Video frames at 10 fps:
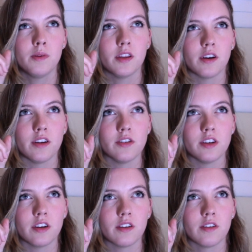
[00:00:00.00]
be their
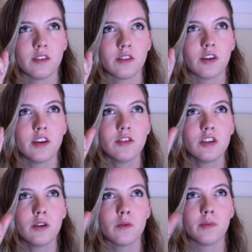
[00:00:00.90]
engineer? Their
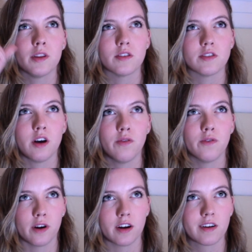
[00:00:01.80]
engineer would be their
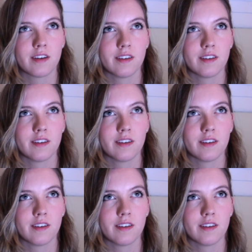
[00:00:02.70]
self-work.